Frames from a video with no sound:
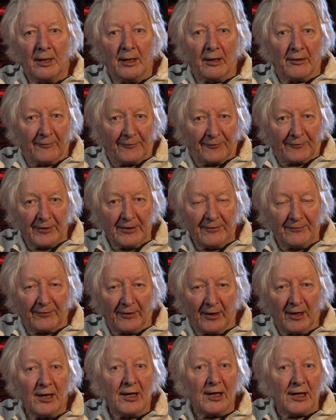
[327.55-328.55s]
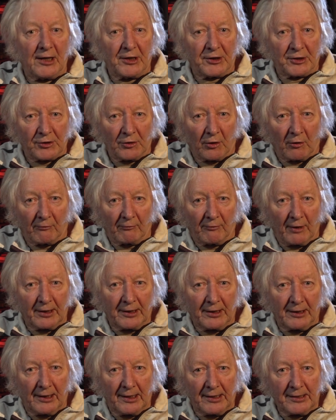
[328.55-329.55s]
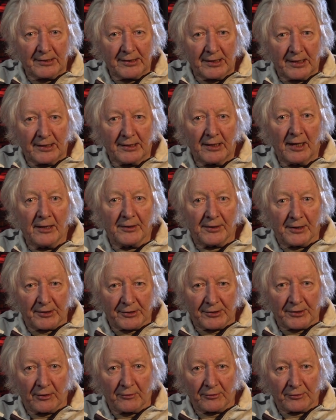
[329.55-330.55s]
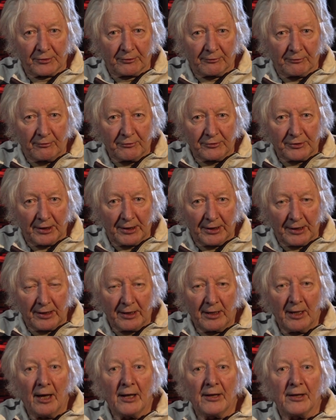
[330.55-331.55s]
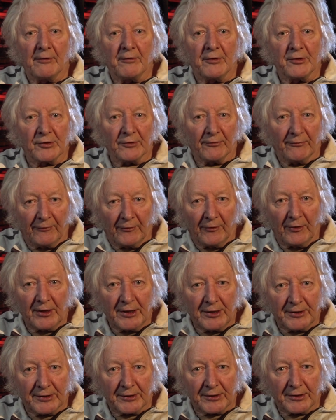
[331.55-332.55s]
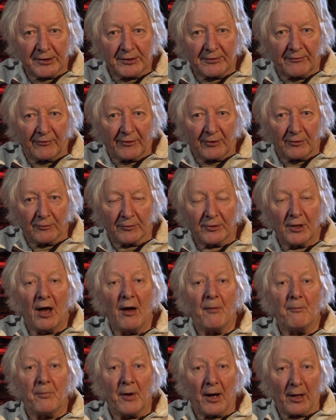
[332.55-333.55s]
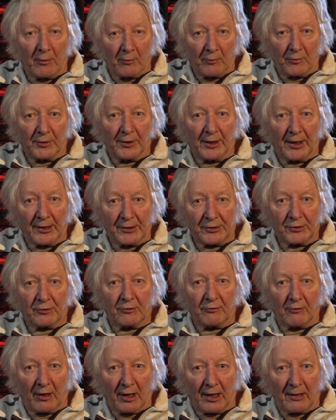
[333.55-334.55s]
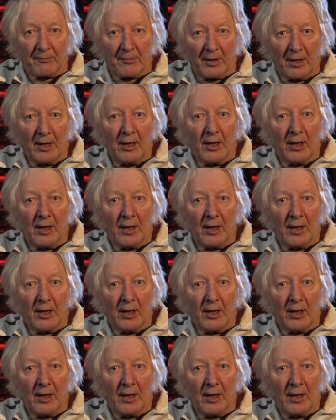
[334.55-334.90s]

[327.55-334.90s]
At FIFA, it's not regulated, there's no scrutiny, there is a void that is filled by organised crime.